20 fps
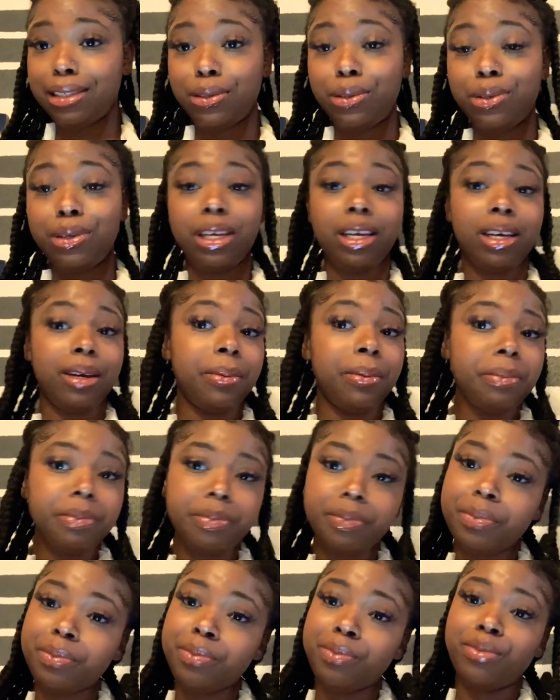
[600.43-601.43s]
you'll get
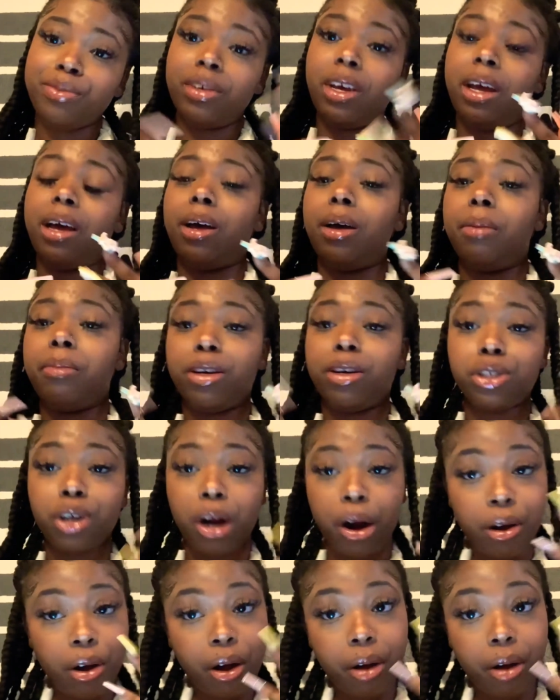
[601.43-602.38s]
um, a charcoal